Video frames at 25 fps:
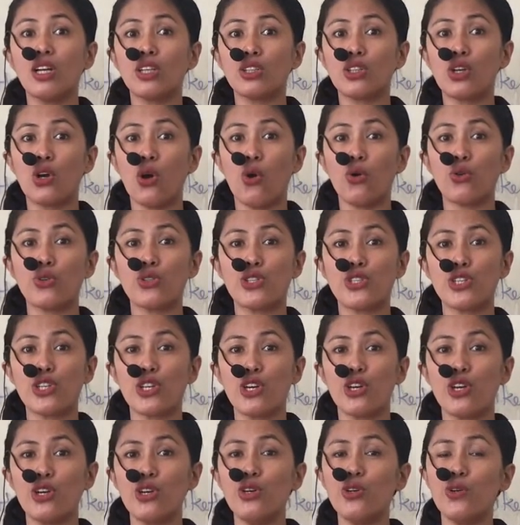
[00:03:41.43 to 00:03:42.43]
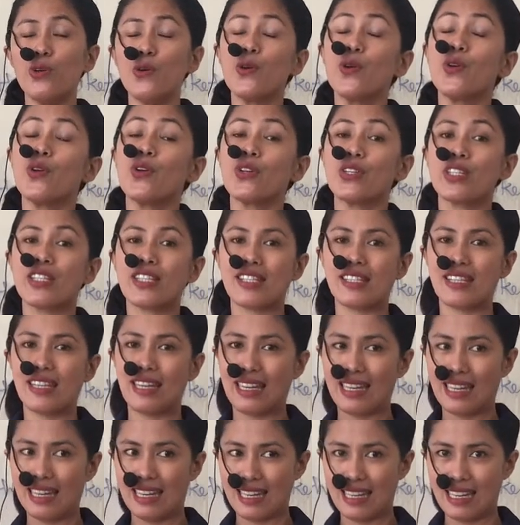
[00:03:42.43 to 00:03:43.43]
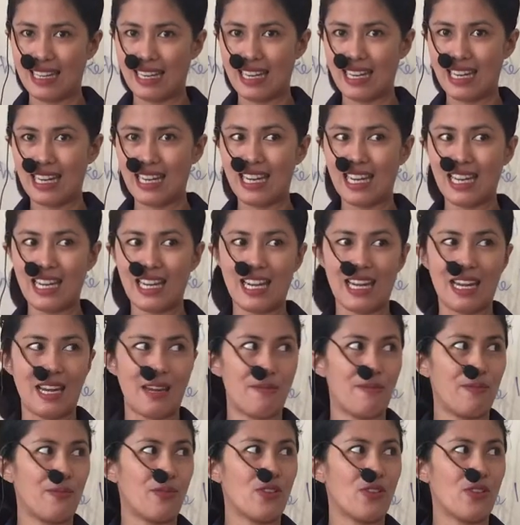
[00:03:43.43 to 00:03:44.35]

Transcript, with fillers: go to sleep